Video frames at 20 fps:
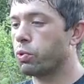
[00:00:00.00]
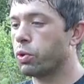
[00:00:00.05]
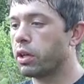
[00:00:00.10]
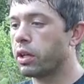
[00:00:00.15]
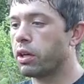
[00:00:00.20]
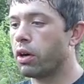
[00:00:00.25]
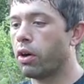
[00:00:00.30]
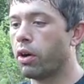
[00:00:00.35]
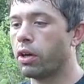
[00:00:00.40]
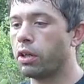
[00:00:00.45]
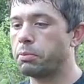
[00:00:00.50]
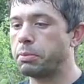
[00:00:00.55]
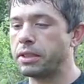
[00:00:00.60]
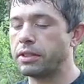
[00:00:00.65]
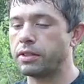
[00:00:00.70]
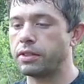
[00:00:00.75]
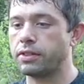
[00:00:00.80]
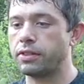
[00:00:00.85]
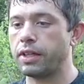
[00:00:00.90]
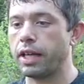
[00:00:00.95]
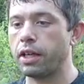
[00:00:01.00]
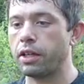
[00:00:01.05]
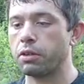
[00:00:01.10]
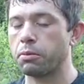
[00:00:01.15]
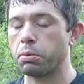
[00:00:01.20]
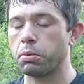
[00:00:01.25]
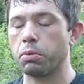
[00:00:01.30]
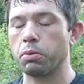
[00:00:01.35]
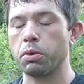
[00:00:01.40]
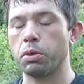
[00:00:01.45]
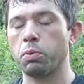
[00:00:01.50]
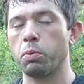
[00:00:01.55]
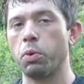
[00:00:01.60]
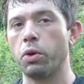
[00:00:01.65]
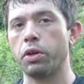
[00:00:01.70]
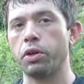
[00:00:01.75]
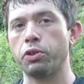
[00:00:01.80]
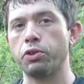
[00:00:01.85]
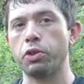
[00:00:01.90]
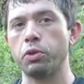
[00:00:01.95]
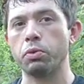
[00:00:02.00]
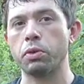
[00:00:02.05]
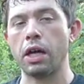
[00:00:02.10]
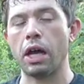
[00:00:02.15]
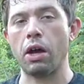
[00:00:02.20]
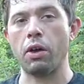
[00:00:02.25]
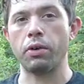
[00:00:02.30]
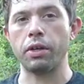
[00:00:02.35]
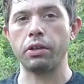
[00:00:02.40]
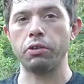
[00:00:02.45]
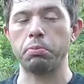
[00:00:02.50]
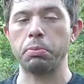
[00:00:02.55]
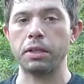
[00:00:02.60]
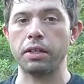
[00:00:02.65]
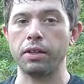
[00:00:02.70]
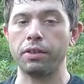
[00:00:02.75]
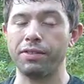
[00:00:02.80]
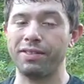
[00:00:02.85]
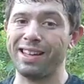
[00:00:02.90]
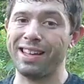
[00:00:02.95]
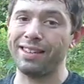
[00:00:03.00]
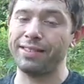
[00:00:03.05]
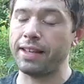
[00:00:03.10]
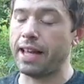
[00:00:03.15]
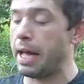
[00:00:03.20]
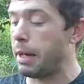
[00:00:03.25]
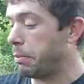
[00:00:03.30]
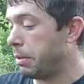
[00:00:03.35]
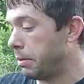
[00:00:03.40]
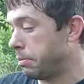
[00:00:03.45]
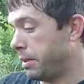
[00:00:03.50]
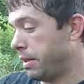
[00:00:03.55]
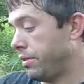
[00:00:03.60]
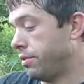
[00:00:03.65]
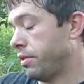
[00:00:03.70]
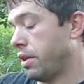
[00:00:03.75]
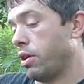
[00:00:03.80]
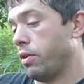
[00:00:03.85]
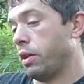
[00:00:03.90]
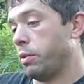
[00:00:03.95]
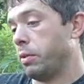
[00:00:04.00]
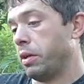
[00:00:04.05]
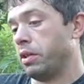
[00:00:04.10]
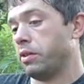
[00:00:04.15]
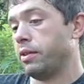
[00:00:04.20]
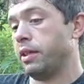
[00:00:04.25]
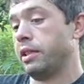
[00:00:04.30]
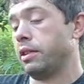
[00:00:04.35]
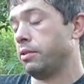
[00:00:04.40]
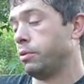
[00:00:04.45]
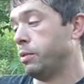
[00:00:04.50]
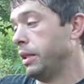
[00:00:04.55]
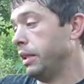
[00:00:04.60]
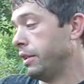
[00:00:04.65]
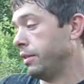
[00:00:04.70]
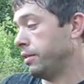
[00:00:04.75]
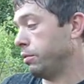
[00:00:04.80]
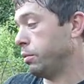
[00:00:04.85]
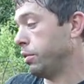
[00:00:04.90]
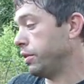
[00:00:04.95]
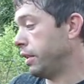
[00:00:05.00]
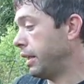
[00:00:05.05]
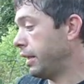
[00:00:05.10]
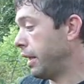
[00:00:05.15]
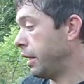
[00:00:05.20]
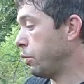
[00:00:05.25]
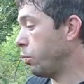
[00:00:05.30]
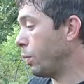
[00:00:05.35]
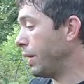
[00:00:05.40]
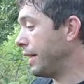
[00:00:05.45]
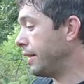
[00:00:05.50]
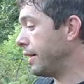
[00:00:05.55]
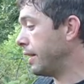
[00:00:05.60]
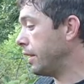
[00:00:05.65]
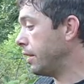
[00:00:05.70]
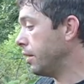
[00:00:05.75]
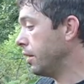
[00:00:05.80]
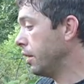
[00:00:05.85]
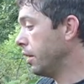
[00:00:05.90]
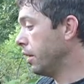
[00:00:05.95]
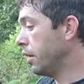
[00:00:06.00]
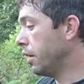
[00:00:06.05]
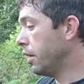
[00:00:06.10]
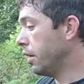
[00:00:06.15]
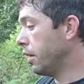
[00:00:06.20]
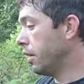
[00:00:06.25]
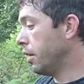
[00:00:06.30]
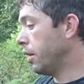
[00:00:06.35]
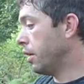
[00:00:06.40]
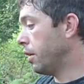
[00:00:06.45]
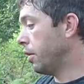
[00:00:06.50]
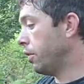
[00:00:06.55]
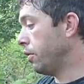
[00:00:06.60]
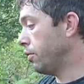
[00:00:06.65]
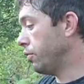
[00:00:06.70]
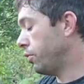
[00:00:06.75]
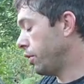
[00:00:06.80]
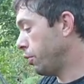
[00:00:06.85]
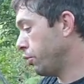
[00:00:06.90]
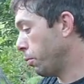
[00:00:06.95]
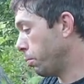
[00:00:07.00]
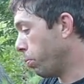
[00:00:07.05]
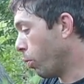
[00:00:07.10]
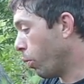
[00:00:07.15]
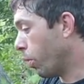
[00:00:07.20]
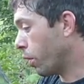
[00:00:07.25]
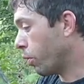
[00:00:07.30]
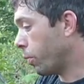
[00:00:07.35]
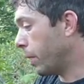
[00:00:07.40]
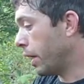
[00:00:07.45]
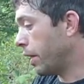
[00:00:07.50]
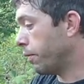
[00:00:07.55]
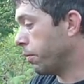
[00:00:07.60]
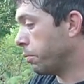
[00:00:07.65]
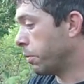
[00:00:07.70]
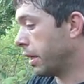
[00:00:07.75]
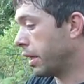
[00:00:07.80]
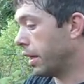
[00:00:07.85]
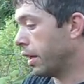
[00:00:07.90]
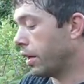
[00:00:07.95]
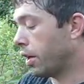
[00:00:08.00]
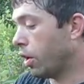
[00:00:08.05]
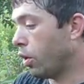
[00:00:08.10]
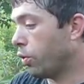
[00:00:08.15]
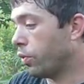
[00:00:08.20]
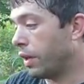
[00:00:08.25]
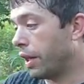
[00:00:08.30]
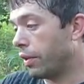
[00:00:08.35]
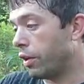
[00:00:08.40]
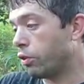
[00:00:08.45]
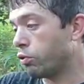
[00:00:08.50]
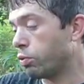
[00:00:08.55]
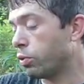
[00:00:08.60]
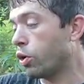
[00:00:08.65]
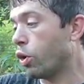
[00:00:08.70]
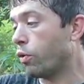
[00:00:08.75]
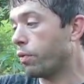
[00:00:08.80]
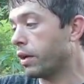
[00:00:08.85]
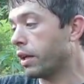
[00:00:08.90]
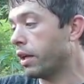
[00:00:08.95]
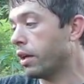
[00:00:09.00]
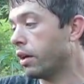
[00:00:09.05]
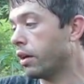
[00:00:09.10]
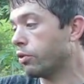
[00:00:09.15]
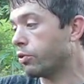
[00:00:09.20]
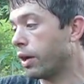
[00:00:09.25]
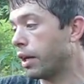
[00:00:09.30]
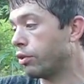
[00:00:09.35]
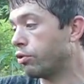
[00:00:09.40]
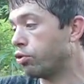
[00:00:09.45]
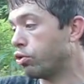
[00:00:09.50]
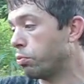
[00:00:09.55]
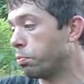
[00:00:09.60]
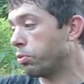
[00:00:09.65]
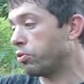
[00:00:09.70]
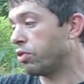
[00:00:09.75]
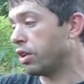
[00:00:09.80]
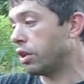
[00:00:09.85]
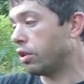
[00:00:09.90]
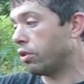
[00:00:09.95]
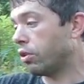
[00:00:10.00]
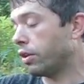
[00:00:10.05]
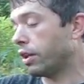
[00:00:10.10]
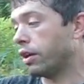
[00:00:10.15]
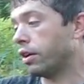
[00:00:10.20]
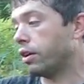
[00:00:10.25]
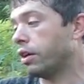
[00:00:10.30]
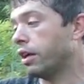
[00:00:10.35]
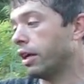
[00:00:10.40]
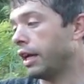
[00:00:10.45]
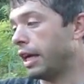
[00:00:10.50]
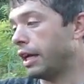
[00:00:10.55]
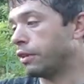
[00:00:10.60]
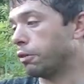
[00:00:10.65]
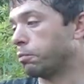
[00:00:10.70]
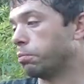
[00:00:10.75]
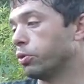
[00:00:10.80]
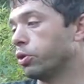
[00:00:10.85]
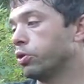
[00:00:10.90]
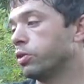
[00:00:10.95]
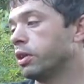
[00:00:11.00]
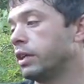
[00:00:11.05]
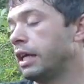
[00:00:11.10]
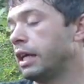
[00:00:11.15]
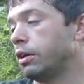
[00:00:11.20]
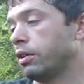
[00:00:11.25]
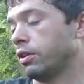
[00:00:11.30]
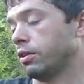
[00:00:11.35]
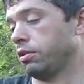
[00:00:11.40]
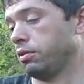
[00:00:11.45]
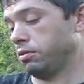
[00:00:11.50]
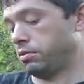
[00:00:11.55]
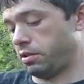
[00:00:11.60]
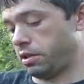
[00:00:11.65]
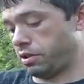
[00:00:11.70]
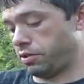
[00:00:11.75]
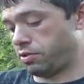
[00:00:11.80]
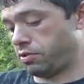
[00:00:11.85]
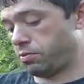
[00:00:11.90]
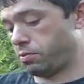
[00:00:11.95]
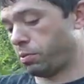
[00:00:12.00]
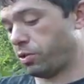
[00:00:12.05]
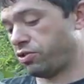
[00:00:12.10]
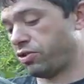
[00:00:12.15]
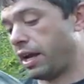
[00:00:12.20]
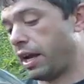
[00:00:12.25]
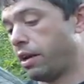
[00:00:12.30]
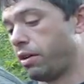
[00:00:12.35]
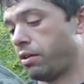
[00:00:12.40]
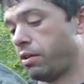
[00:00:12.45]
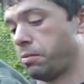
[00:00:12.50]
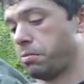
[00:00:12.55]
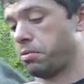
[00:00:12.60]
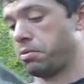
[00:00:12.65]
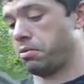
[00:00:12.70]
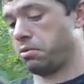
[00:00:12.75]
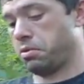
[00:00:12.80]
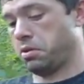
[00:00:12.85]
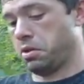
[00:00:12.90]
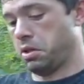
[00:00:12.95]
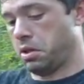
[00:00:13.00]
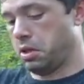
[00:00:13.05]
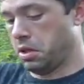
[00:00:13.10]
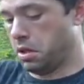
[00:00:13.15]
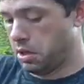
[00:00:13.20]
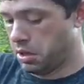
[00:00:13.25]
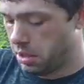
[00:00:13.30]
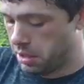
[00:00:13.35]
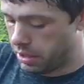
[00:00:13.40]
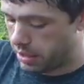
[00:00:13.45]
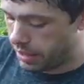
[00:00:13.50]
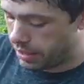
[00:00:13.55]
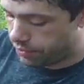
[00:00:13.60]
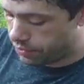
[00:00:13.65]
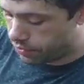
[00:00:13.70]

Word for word: really hard to be sustainable with one or two colonies because things happen. I mean, this colony went queen queenless. It wasn't anything that we did. She was a poor queen from the get-go. Now this one over here tried to supersede earlier, and the brood in it was terrible. And